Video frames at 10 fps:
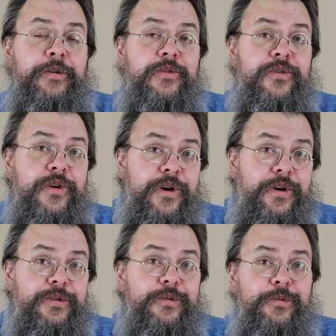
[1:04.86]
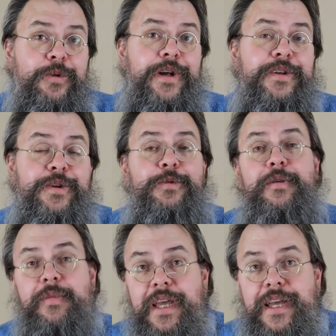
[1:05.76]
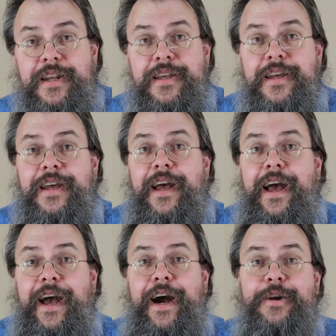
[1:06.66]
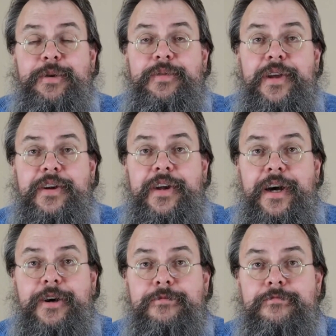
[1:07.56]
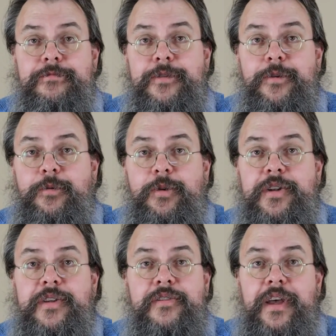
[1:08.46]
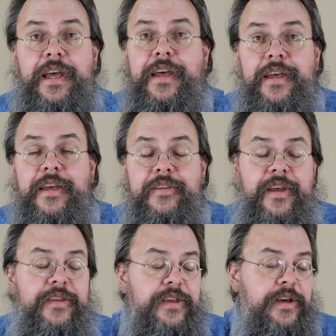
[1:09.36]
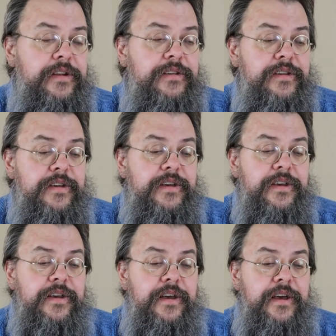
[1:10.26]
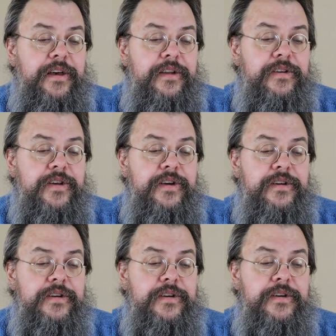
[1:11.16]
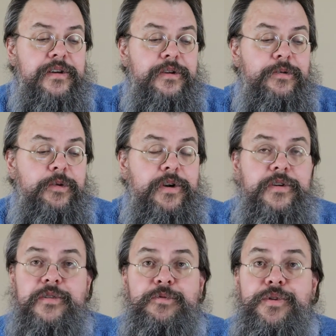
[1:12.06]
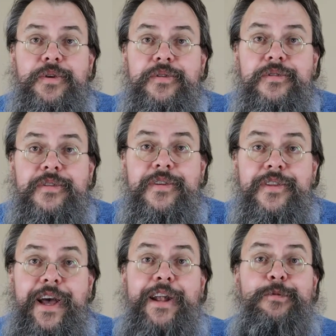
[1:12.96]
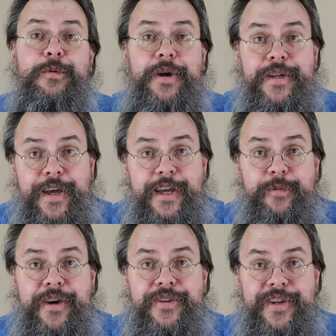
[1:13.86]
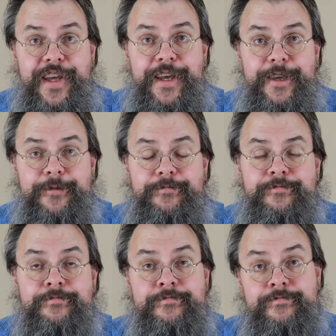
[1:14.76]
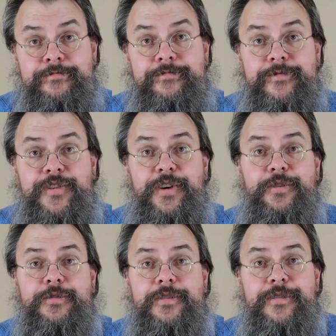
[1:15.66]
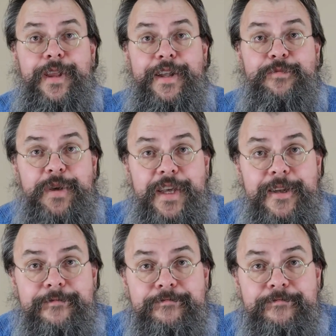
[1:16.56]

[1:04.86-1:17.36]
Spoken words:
So what do we mean? How do we figure out what to say is at the end? And what are some tools? That's what we want to talk about today. So let's begin.